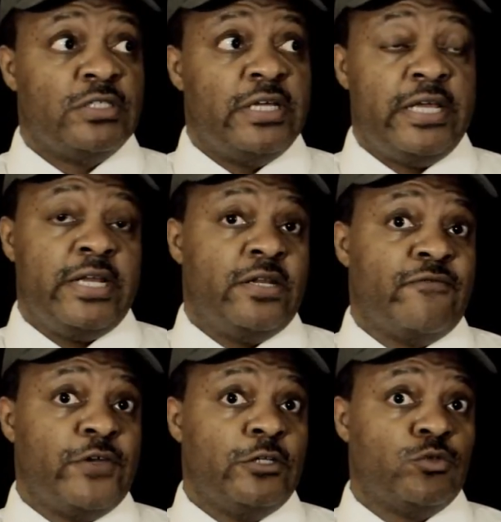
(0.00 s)
and it
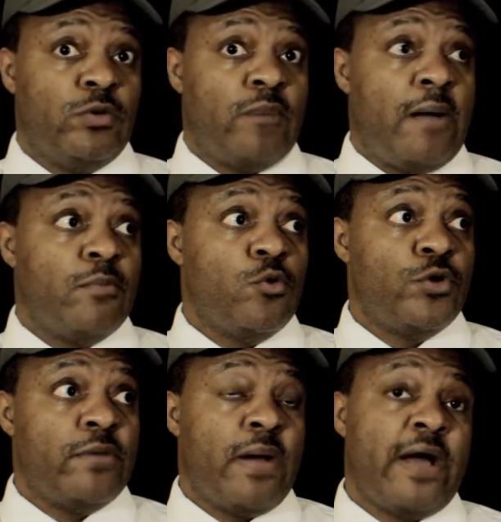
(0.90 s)
interferes with my
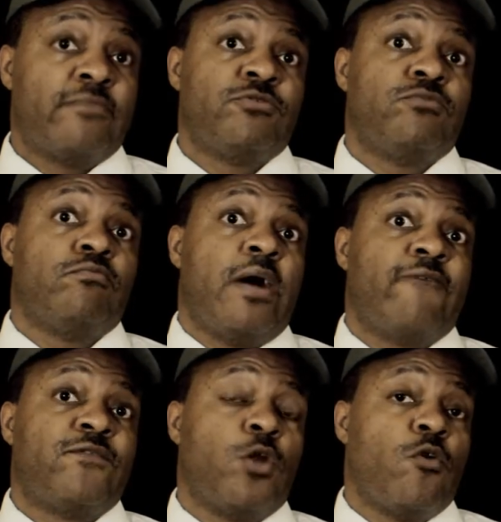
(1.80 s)
mood and my
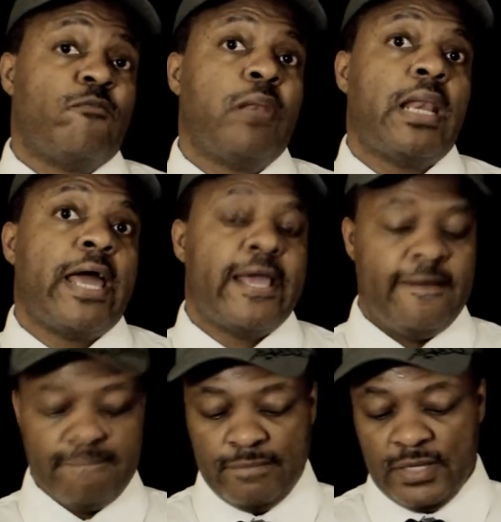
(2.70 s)
flow of playing.